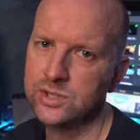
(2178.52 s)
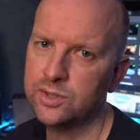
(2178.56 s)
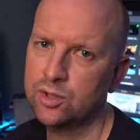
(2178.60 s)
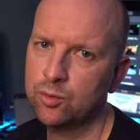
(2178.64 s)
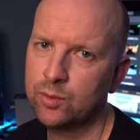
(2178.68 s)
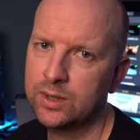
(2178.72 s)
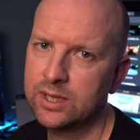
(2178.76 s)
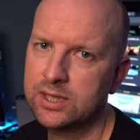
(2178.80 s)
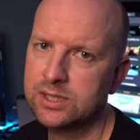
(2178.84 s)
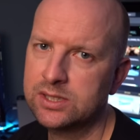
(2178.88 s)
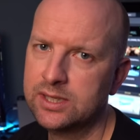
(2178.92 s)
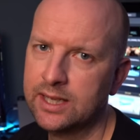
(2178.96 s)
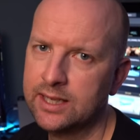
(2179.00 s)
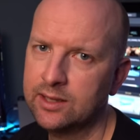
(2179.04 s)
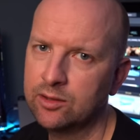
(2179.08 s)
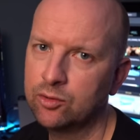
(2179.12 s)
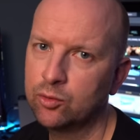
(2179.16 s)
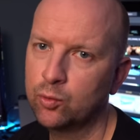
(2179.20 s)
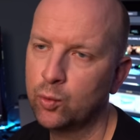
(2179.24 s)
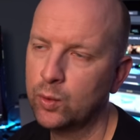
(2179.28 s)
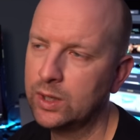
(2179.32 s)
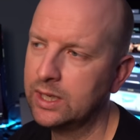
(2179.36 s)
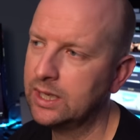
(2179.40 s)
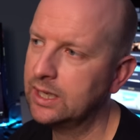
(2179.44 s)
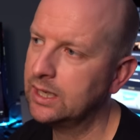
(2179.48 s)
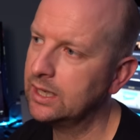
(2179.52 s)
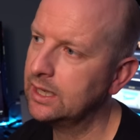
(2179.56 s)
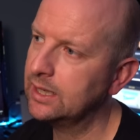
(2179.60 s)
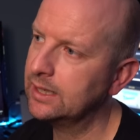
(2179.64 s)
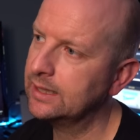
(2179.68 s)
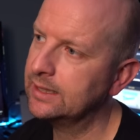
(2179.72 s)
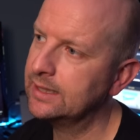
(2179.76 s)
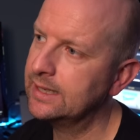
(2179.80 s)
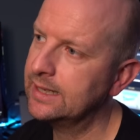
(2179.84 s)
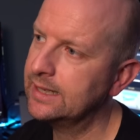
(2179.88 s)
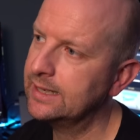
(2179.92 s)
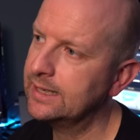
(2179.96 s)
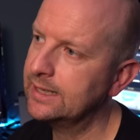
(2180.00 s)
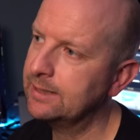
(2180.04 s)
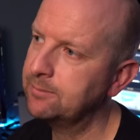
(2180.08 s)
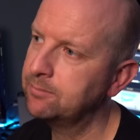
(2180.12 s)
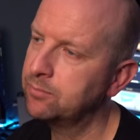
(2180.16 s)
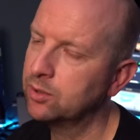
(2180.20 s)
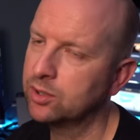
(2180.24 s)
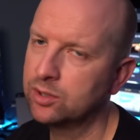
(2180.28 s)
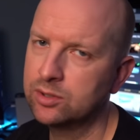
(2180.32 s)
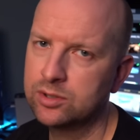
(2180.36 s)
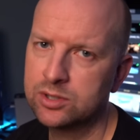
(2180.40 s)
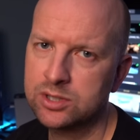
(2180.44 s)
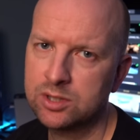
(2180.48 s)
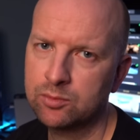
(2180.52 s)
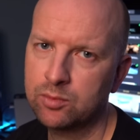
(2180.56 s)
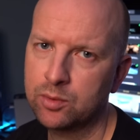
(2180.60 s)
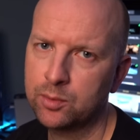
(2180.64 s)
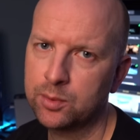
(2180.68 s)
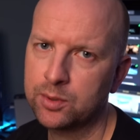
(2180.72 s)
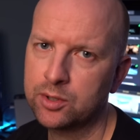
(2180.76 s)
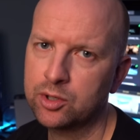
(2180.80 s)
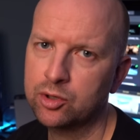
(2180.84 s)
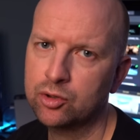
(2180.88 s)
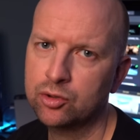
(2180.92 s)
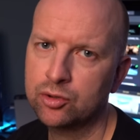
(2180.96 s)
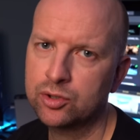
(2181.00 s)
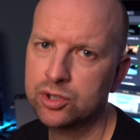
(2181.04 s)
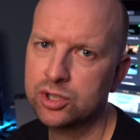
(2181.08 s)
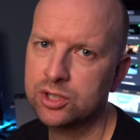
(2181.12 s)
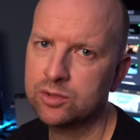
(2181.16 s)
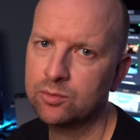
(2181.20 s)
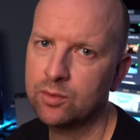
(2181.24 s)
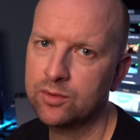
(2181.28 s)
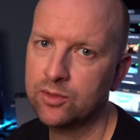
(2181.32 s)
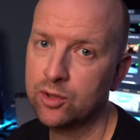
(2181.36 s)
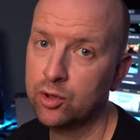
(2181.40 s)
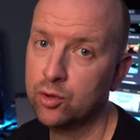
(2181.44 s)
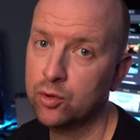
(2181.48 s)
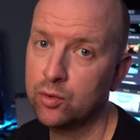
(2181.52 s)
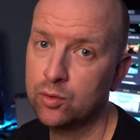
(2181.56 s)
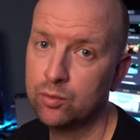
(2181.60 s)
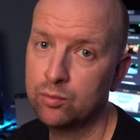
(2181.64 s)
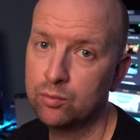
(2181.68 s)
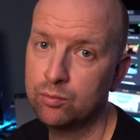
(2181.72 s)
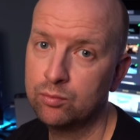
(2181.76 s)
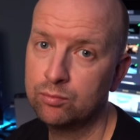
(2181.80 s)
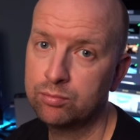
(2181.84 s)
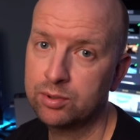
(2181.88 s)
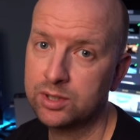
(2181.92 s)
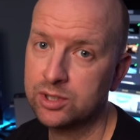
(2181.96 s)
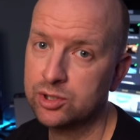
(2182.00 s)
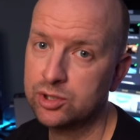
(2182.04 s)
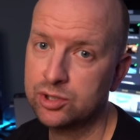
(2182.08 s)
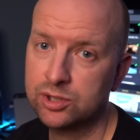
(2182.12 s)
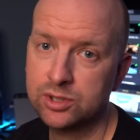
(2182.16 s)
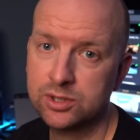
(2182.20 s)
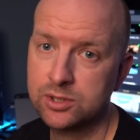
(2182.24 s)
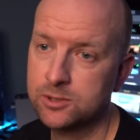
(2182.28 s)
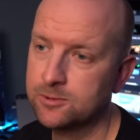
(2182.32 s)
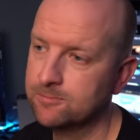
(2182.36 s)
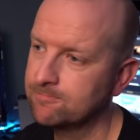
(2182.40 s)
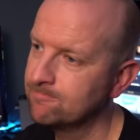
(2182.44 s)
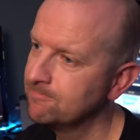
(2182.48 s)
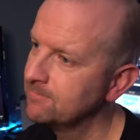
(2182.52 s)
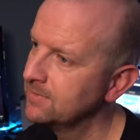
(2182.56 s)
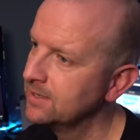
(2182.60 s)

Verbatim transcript: of the West Highland Way and any burns that we were crossing without bridges.